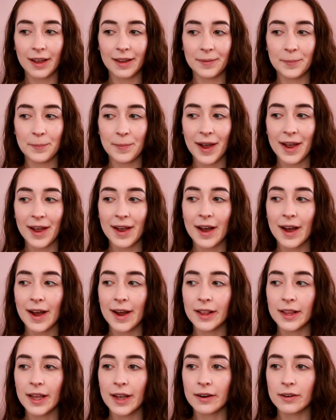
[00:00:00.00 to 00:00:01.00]
my
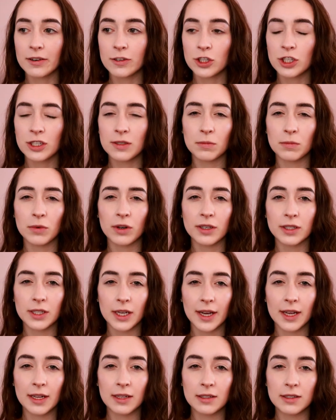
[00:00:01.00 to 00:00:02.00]
highlighter is just more
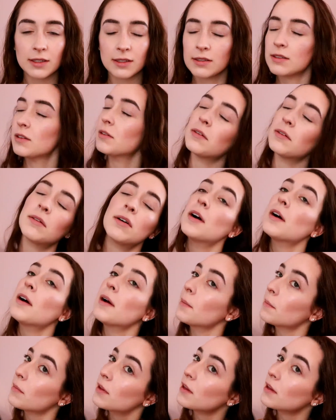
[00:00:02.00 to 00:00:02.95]
intense, so I'm a